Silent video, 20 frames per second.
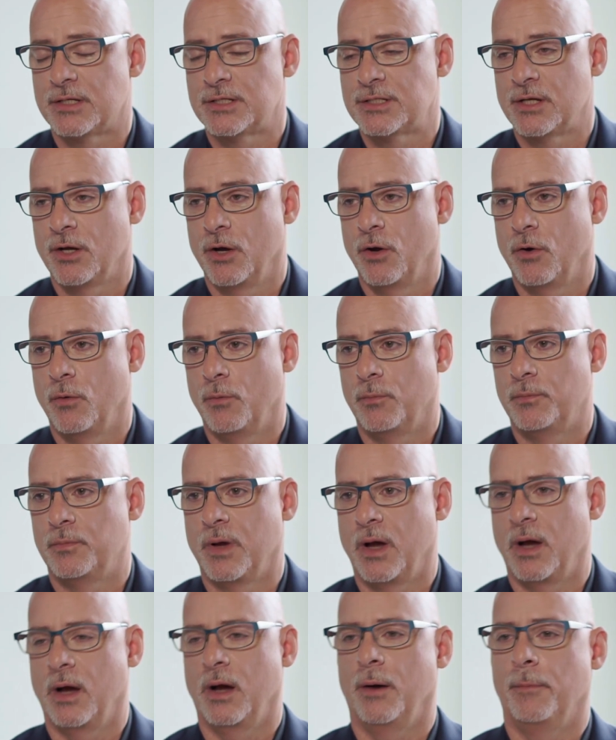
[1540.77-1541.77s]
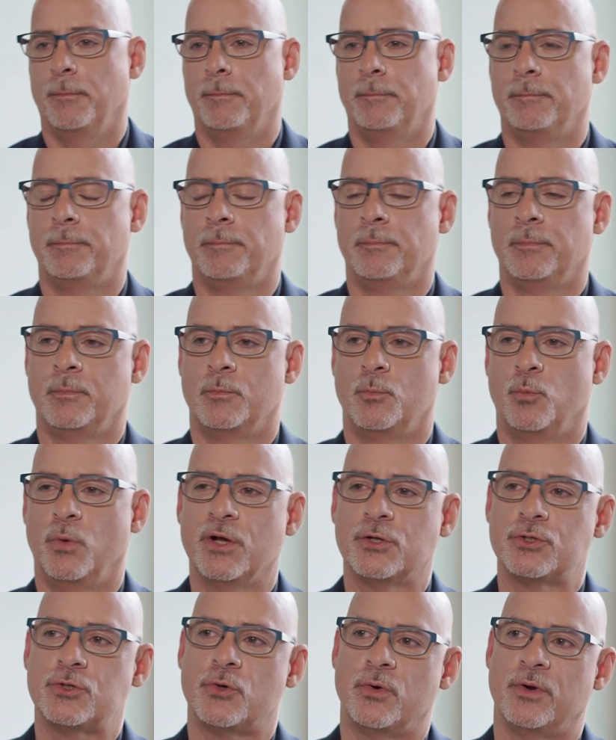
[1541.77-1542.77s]
So,
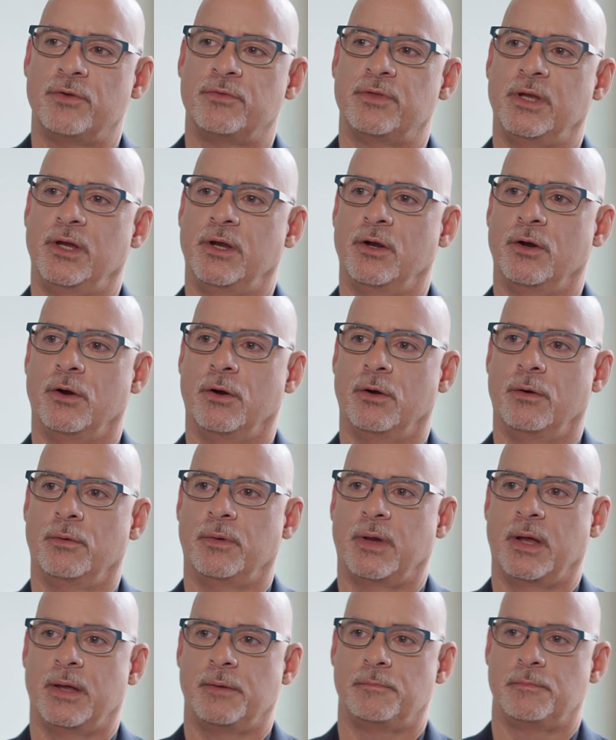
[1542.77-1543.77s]
Realtor of the Year